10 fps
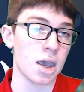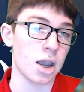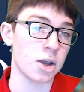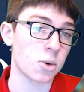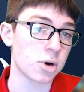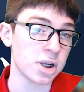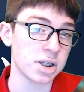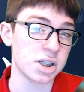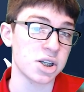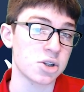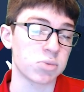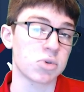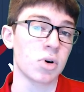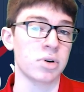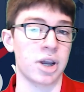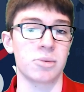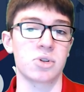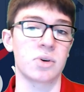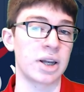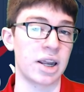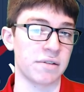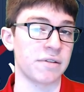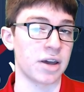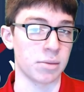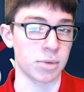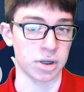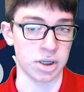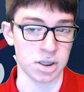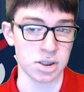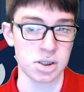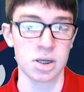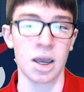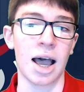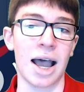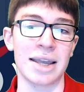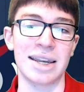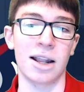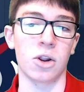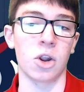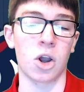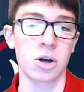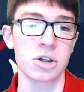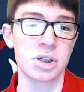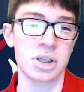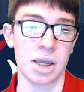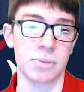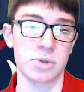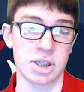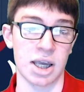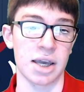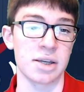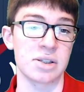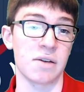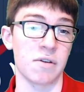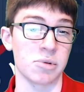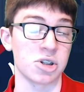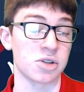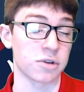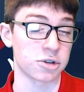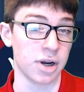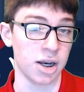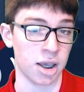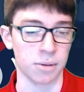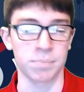In order to teach a program to identify the monkeys, I needed a large sample size of images for training.